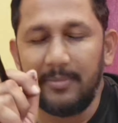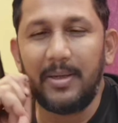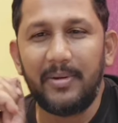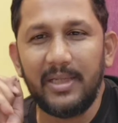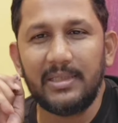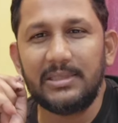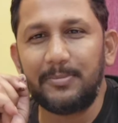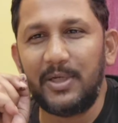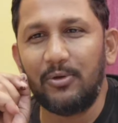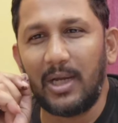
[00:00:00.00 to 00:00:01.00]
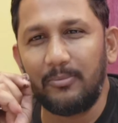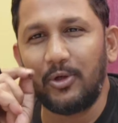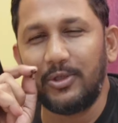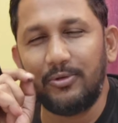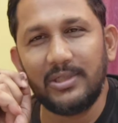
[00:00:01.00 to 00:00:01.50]
Hi everybody, in this video I am
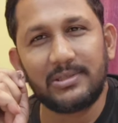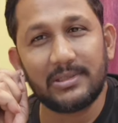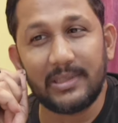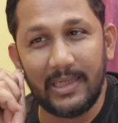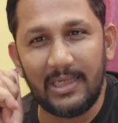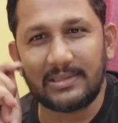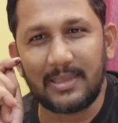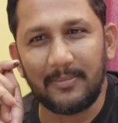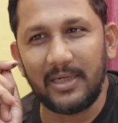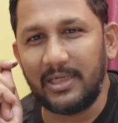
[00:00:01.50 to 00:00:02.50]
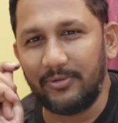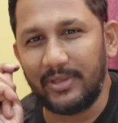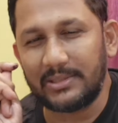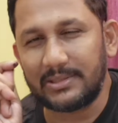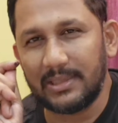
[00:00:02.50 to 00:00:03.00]
going to discuss ls command in
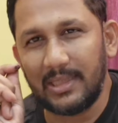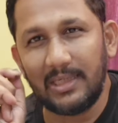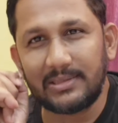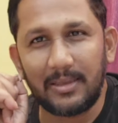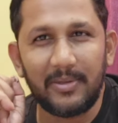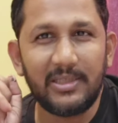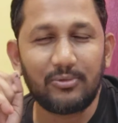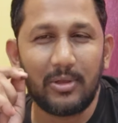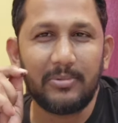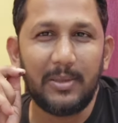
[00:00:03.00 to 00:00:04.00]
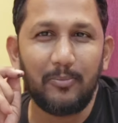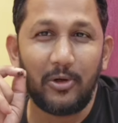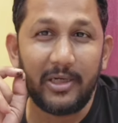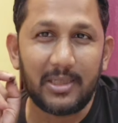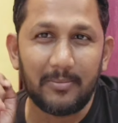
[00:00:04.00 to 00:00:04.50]
Unix. Ls command is one of the
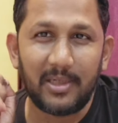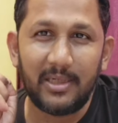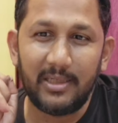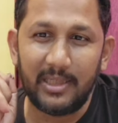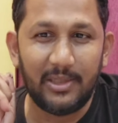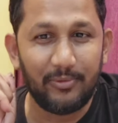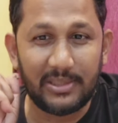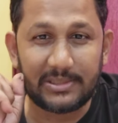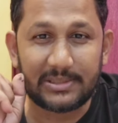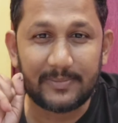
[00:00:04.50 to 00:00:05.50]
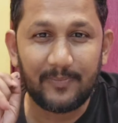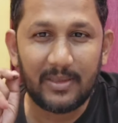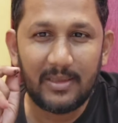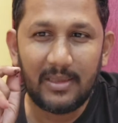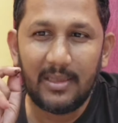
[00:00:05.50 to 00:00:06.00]
important command in Unix.
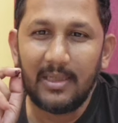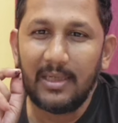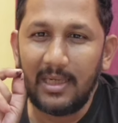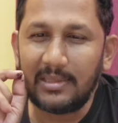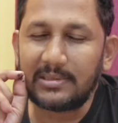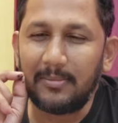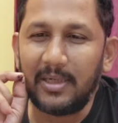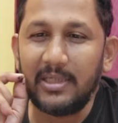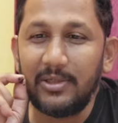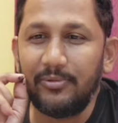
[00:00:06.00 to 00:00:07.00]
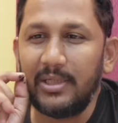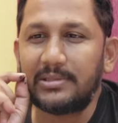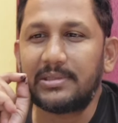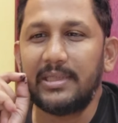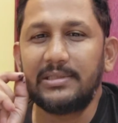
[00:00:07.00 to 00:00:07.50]
Ls command in
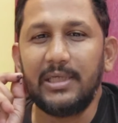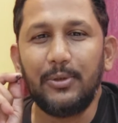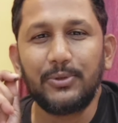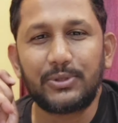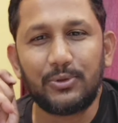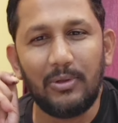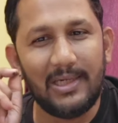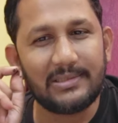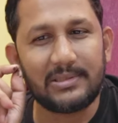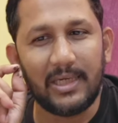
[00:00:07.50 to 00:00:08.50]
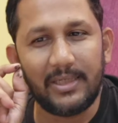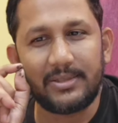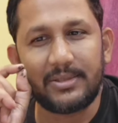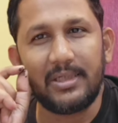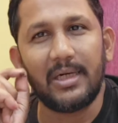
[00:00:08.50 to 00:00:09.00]
Unix is used to list
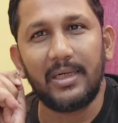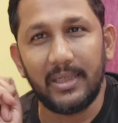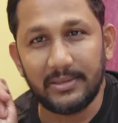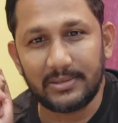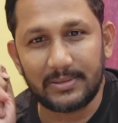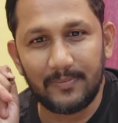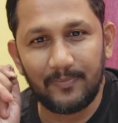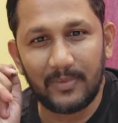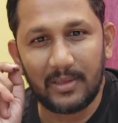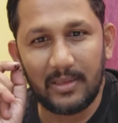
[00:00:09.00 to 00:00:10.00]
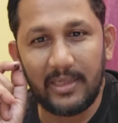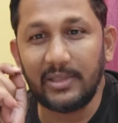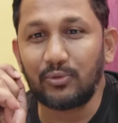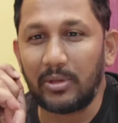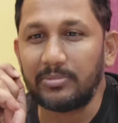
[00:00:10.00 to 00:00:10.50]
directory contents. It
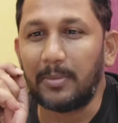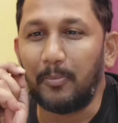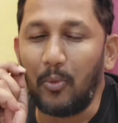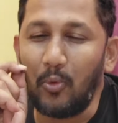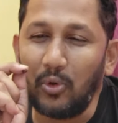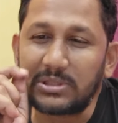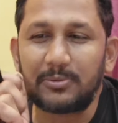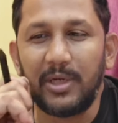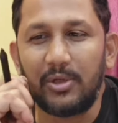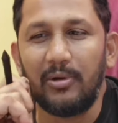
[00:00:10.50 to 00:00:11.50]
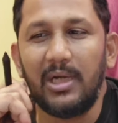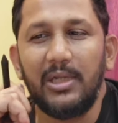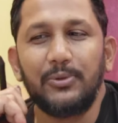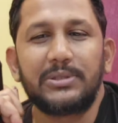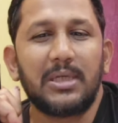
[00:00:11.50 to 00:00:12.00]
is one of the most
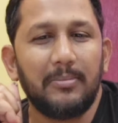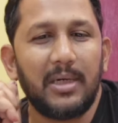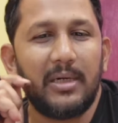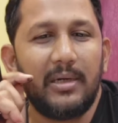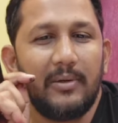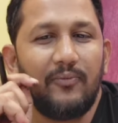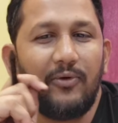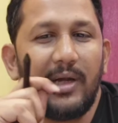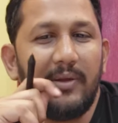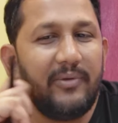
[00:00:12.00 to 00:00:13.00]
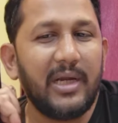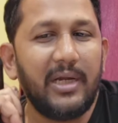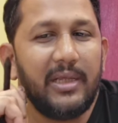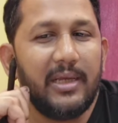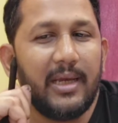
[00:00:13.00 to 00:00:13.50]
frequently used command for
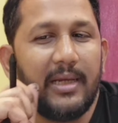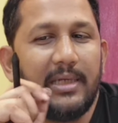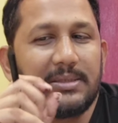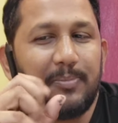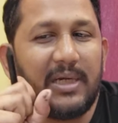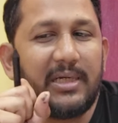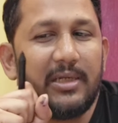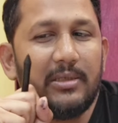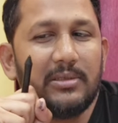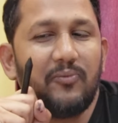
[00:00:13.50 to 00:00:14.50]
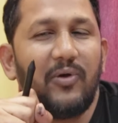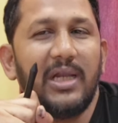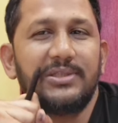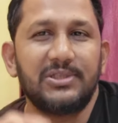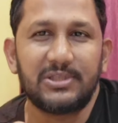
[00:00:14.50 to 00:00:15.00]
navigating and inspecting the
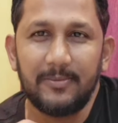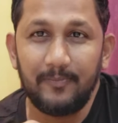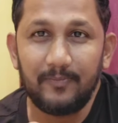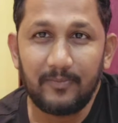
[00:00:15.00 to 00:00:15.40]
file system.